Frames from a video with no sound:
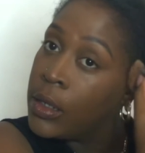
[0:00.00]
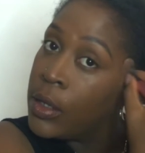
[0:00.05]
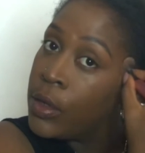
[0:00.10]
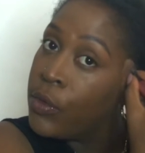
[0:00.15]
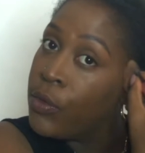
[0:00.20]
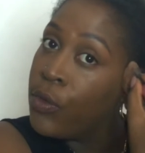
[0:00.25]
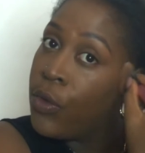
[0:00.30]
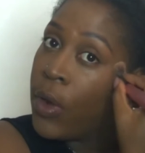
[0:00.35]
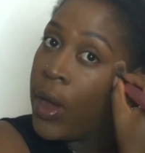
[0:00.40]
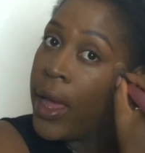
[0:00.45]

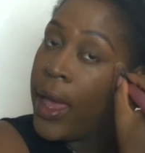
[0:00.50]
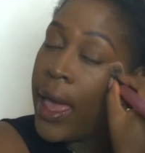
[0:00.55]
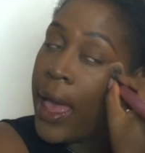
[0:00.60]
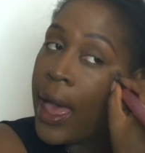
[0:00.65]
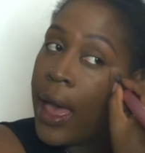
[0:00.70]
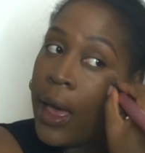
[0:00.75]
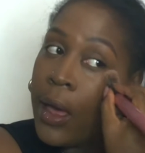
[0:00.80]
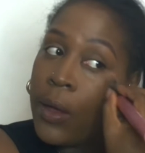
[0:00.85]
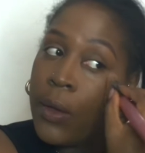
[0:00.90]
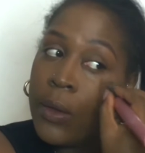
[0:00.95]
right
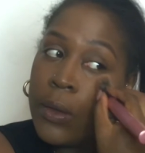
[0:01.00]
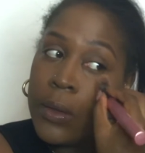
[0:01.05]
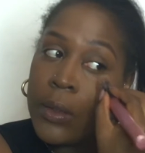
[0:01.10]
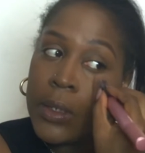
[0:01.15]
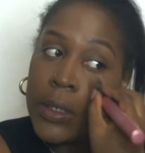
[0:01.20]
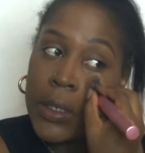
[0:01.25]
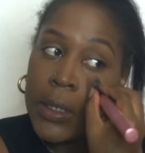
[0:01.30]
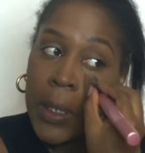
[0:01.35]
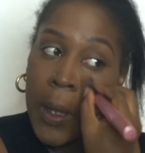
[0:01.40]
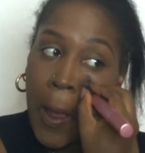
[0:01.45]
out,
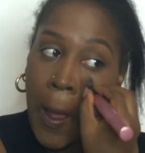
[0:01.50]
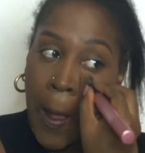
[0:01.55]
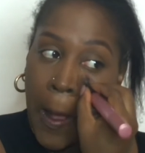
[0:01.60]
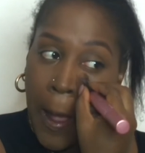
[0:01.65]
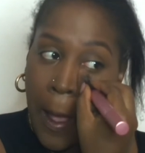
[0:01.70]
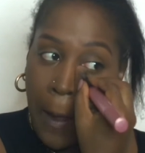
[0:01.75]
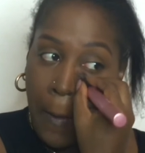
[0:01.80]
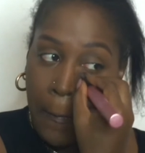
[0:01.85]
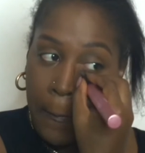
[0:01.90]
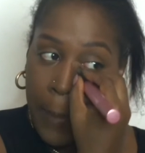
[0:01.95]

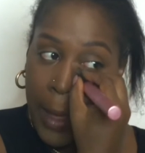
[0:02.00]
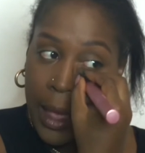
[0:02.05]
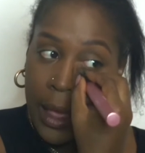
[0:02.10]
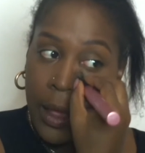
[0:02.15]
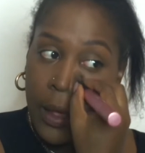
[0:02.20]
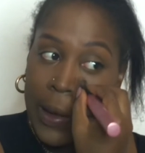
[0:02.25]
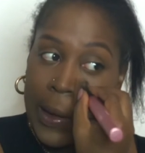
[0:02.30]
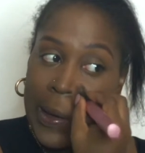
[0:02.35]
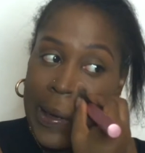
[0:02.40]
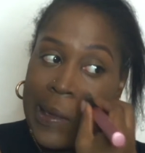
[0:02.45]
come back
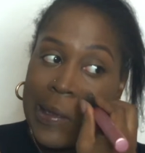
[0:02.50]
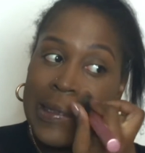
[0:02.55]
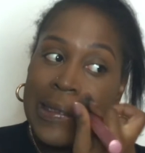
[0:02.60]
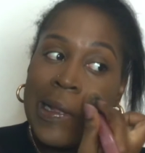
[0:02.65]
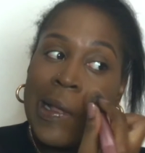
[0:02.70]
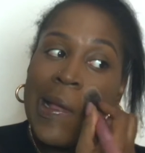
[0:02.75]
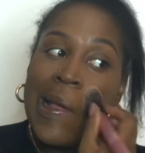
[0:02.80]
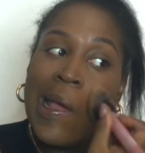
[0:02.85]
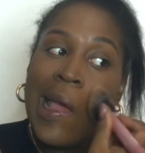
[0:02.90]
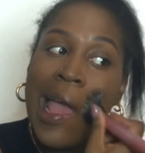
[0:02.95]
across,
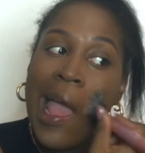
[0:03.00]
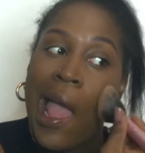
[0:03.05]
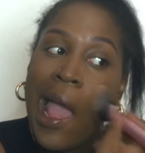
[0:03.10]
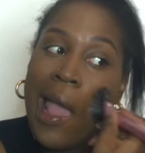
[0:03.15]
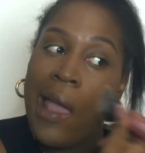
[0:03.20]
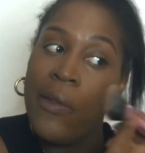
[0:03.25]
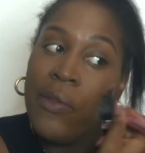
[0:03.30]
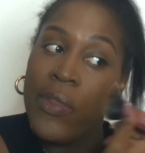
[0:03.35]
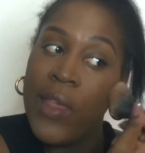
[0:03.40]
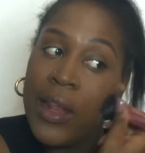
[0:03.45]

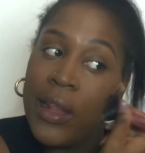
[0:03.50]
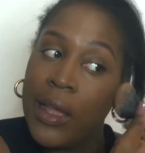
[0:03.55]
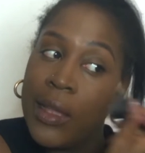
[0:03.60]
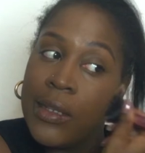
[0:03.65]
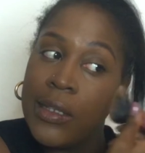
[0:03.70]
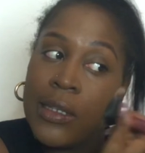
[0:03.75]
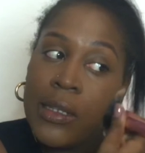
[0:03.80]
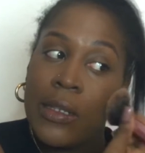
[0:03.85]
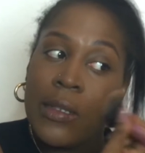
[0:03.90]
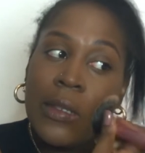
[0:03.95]
and then I
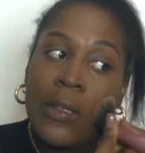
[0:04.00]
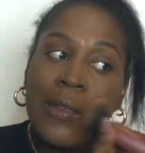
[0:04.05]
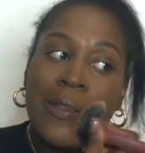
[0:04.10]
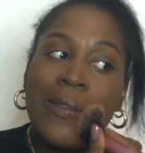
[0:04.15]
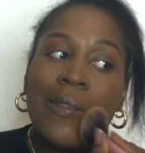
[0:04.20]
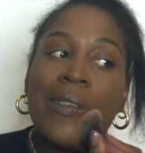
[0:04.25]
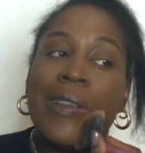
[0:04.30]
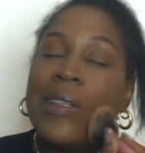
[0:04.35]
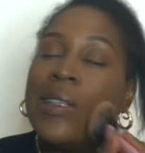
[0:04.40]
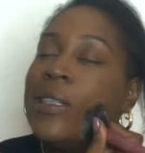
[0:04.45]
just
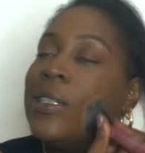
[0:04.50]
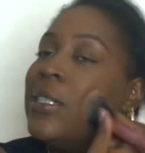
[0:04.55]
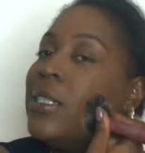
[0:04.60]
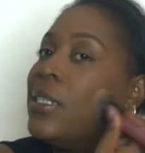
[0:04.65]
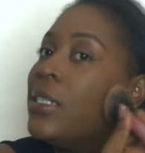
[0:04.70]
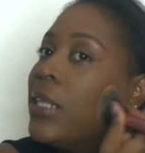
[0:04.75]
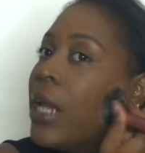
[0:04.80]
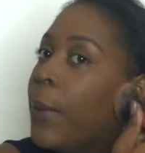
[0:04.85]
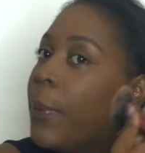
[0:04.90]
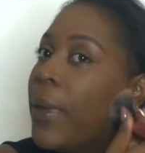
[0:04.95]

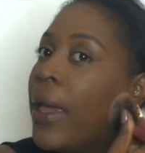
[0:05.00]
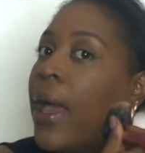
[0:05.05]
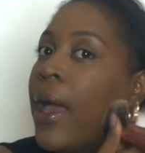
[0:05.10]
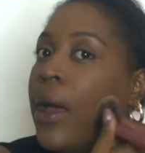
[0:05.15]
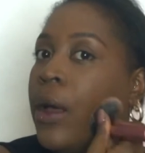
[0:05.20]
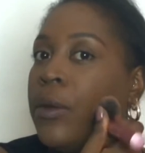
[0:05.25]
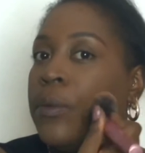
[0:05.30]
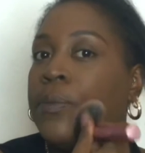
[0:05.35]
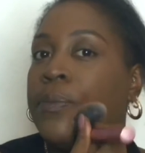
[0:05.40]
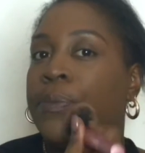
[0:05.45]
dab it out.